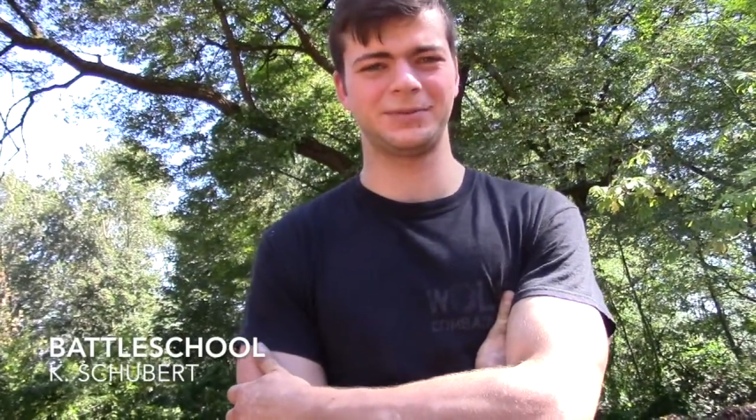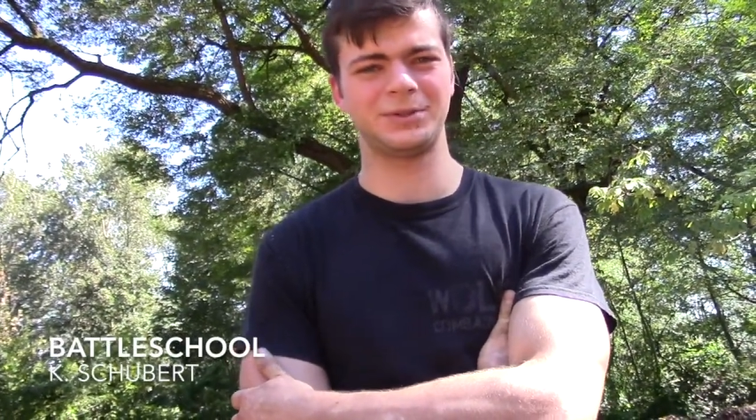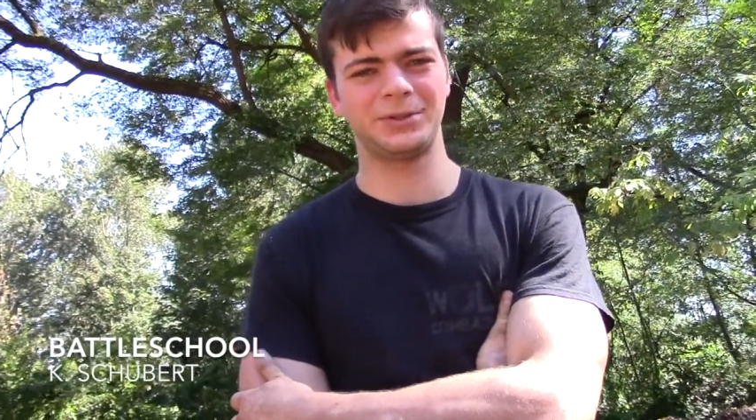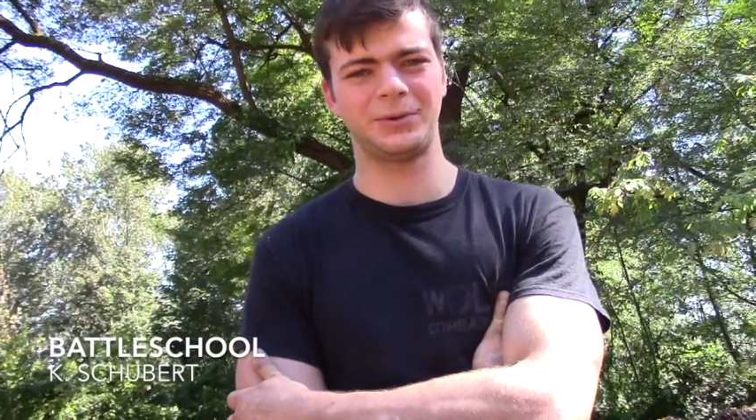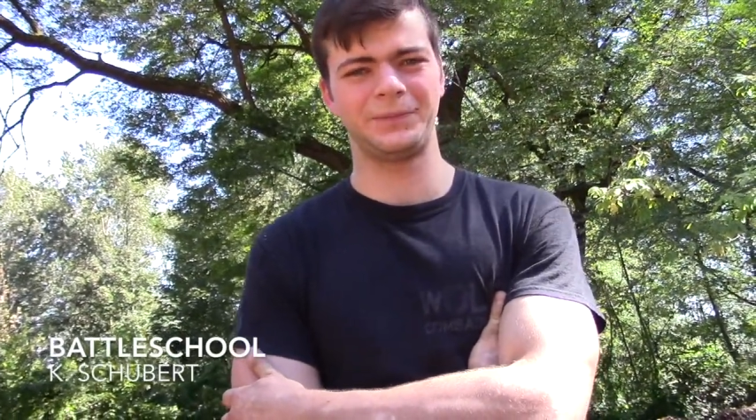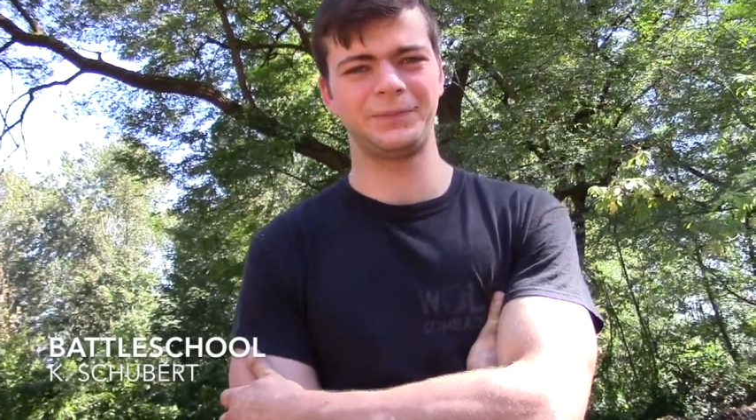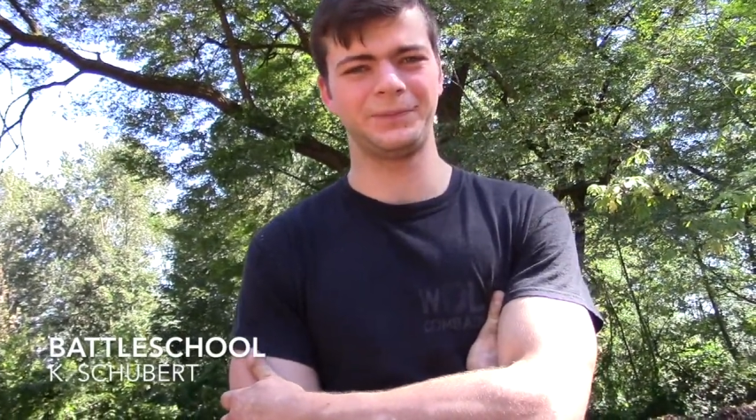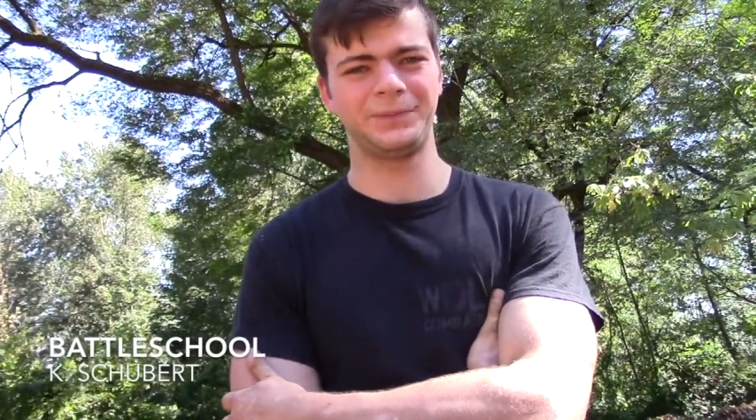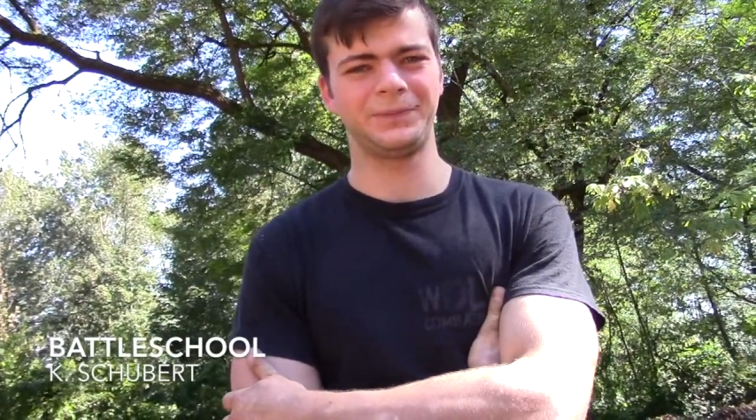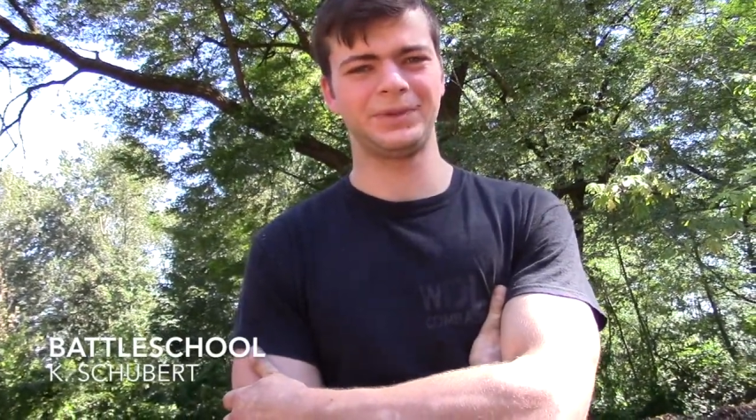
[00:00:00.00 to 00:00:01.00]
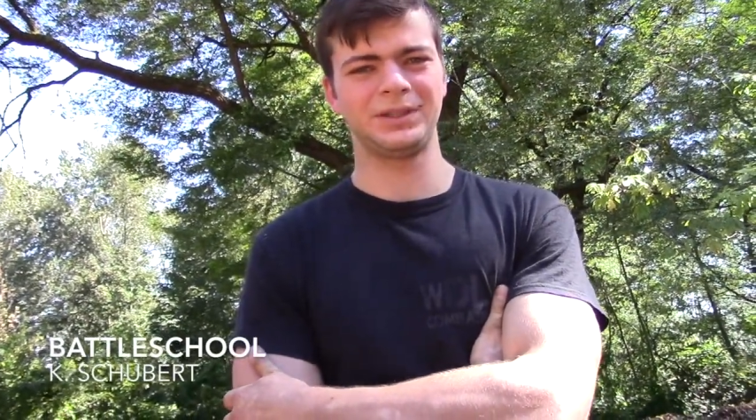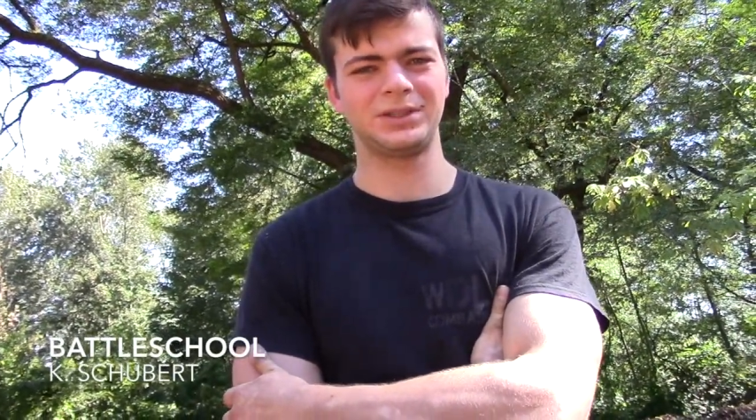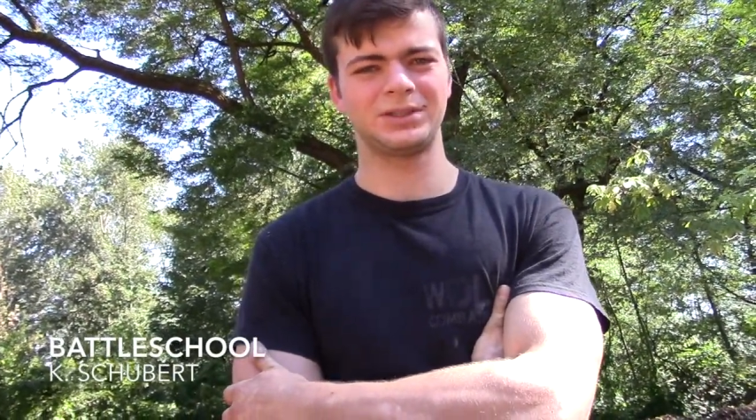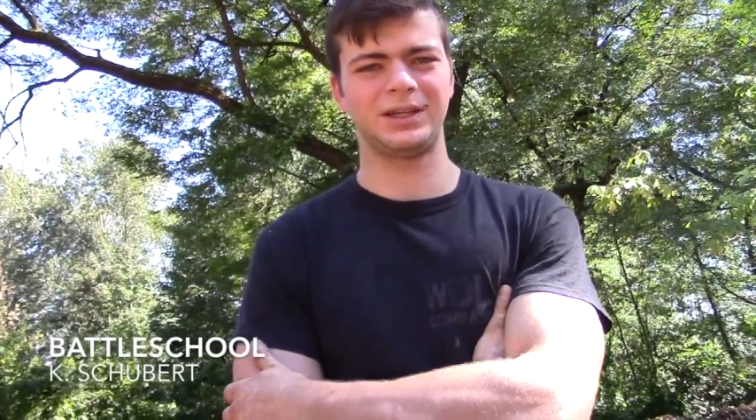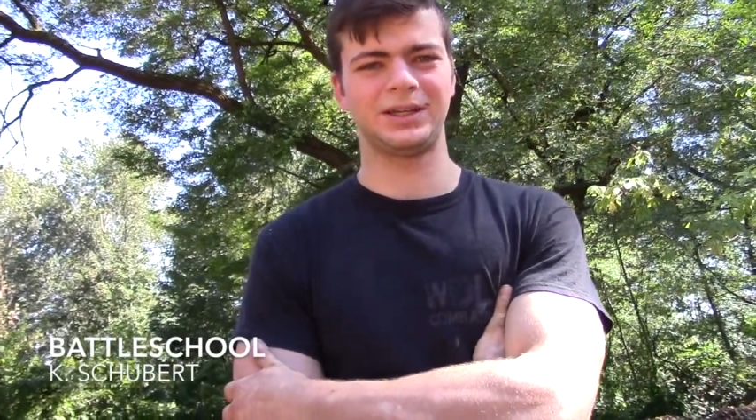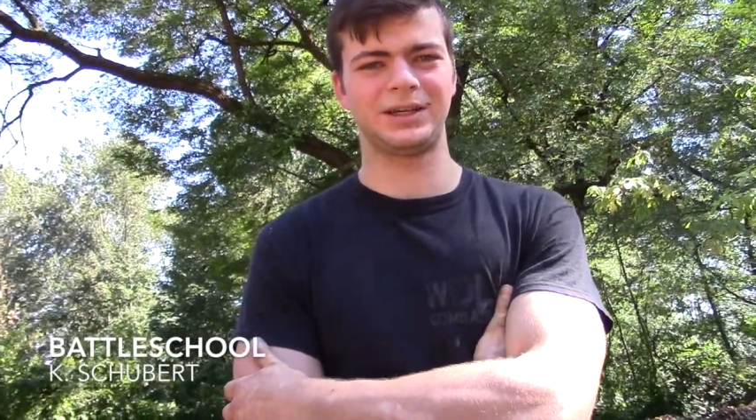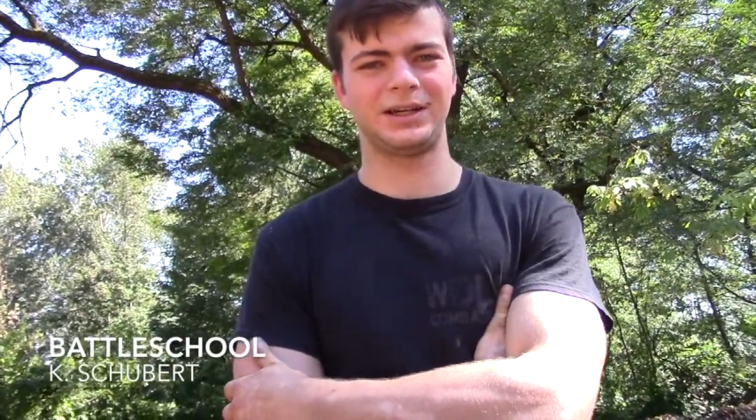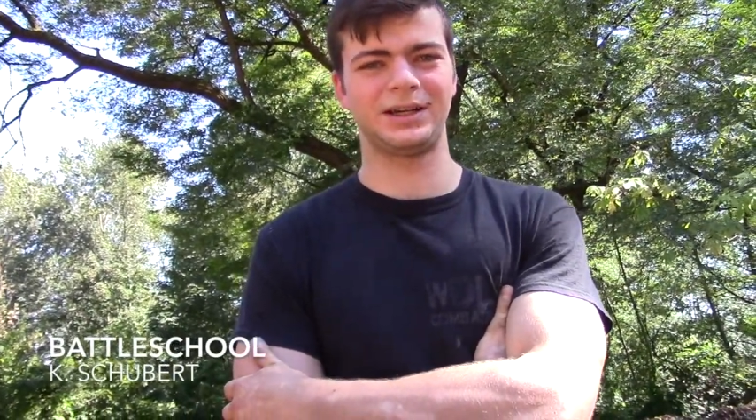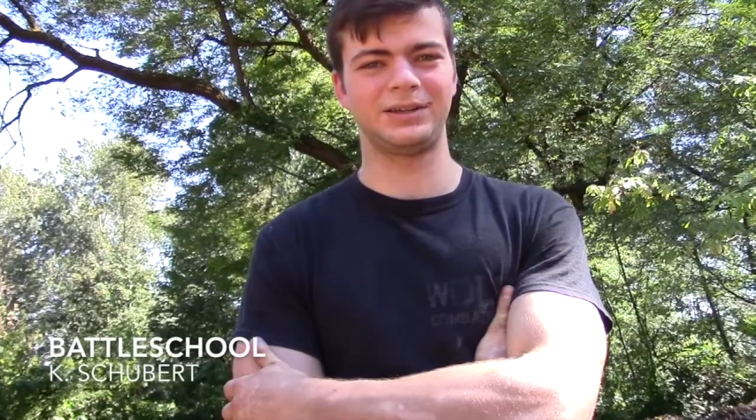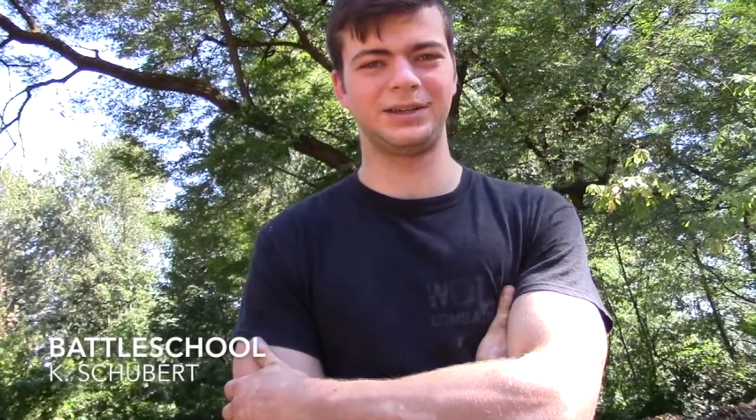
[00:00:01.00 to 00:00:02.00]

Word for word: So, just like uh,